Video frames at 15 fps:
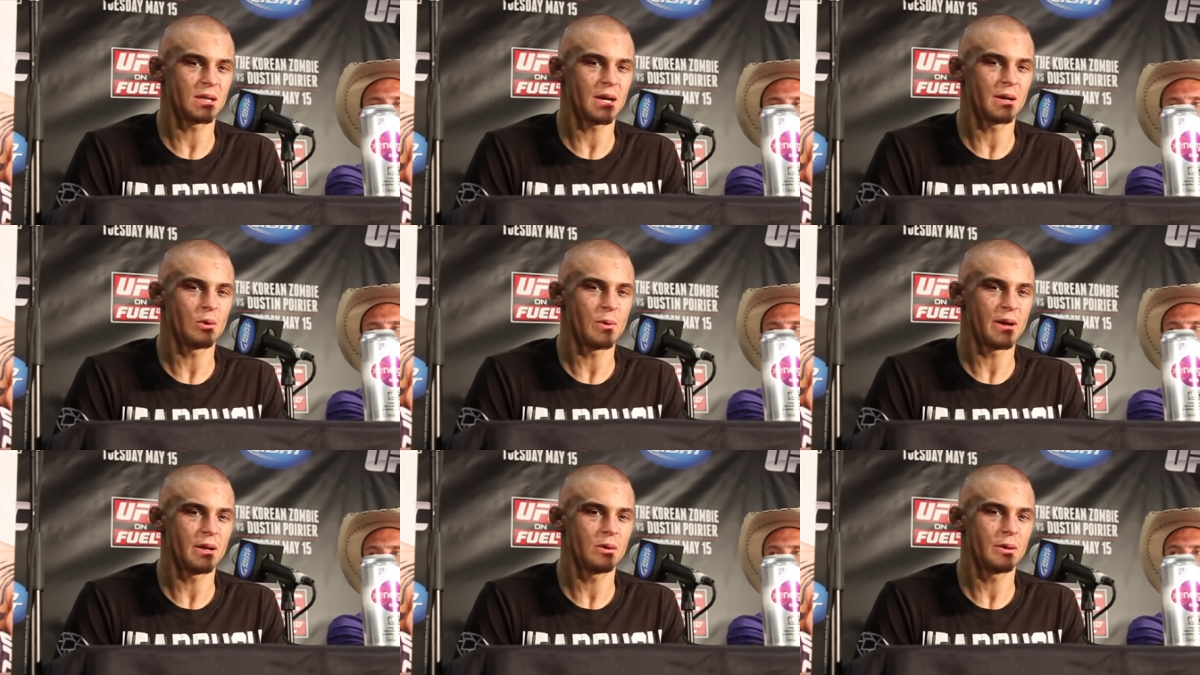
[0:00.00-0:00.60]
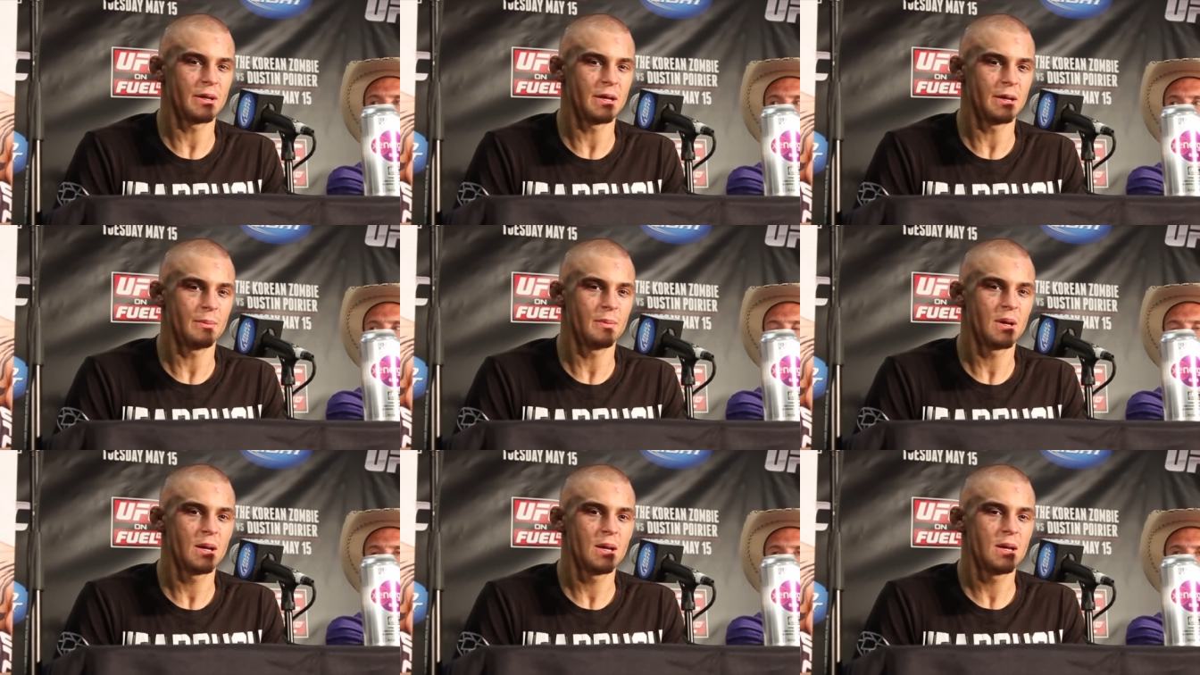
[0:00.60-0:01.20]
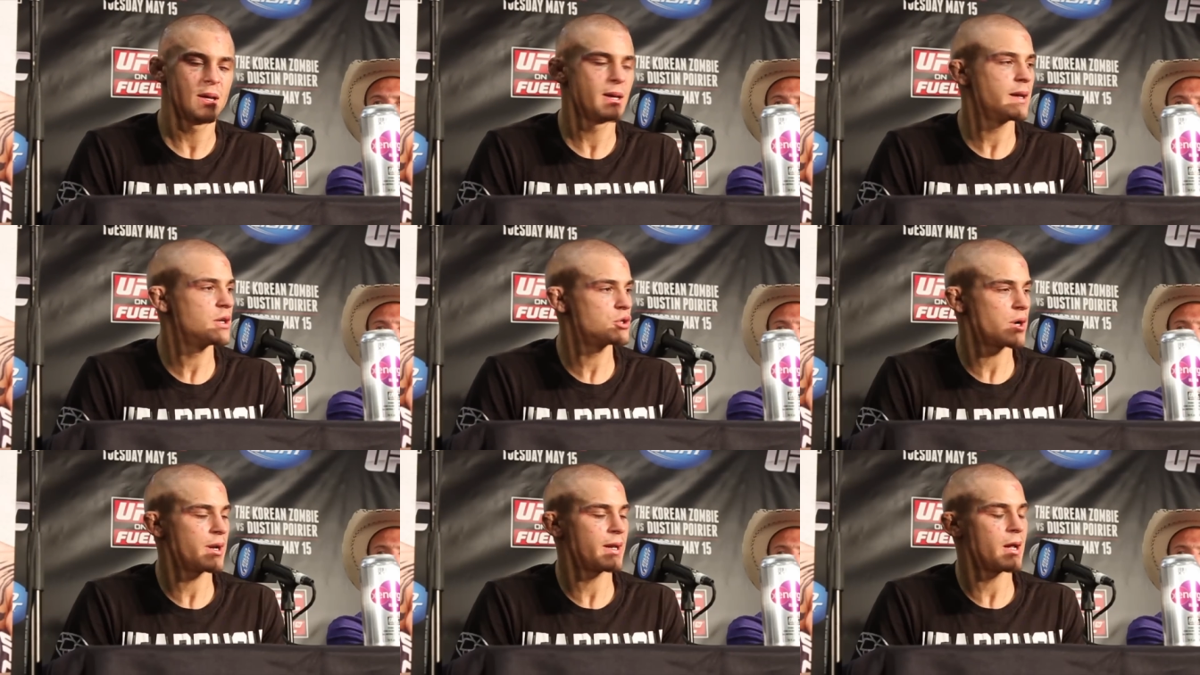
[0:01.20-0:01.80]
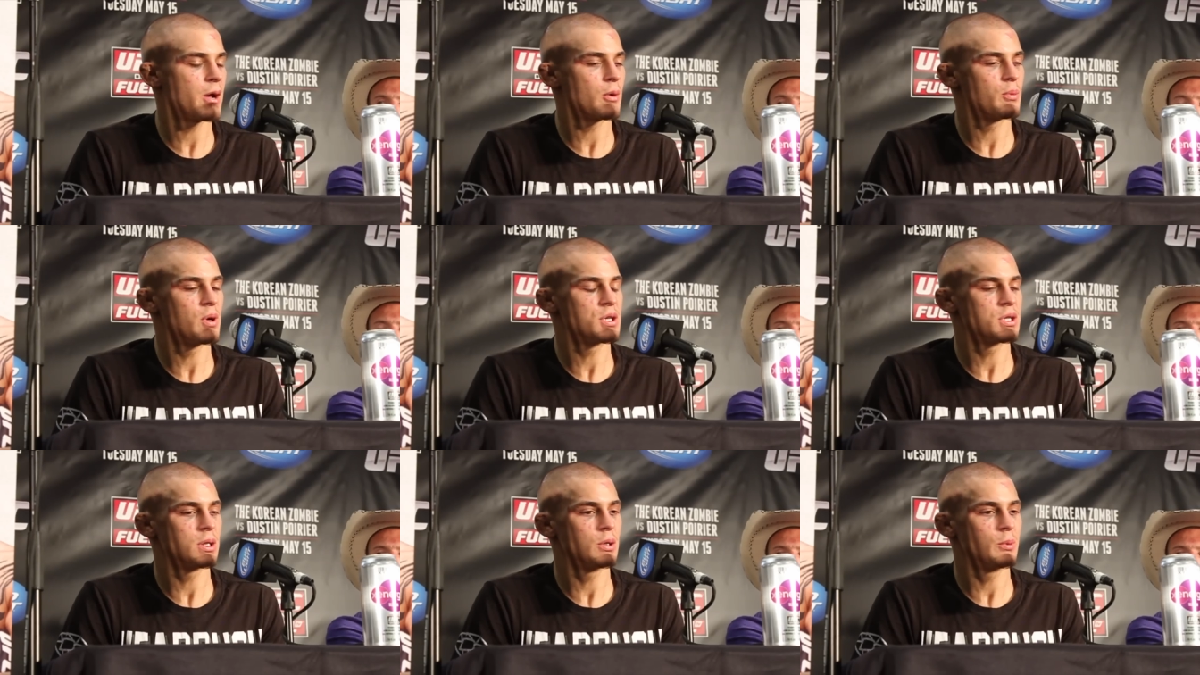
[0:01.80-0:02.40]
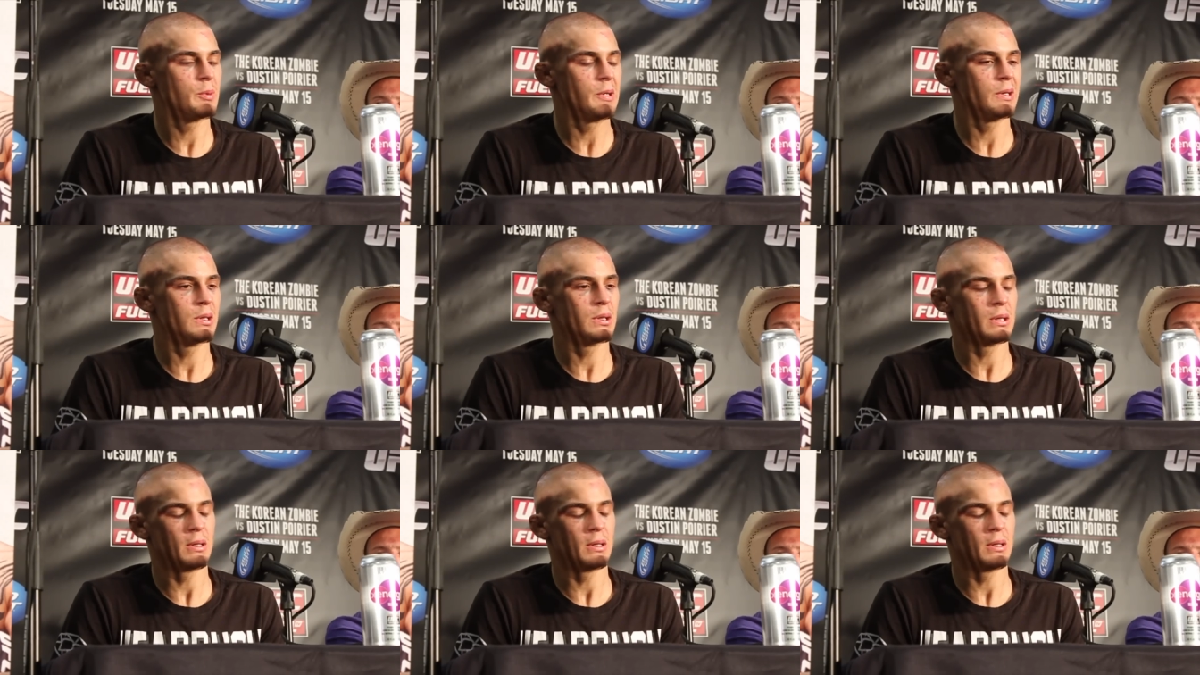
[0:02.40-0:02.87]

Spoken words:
I kind of waited on him and tried to counterpunch a little bit.